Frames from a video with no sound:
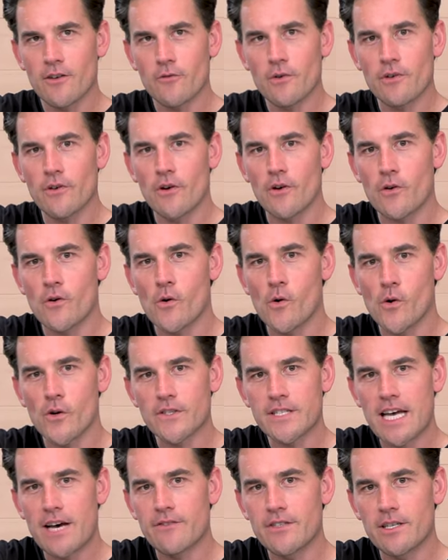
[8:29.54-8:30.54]
We, of
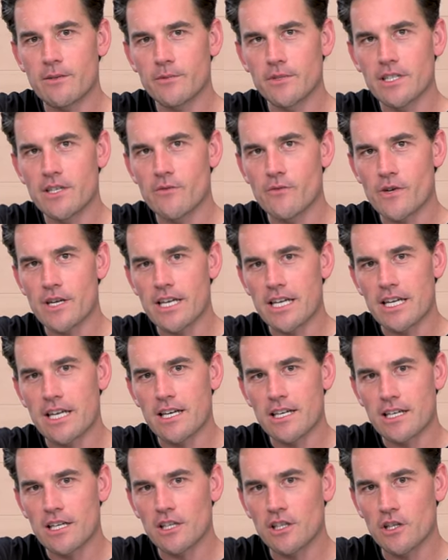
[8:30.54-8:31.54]
course, have a double D-ring
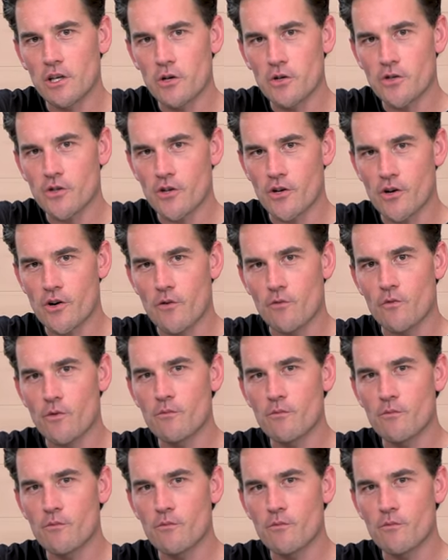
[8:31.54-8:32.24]
closure,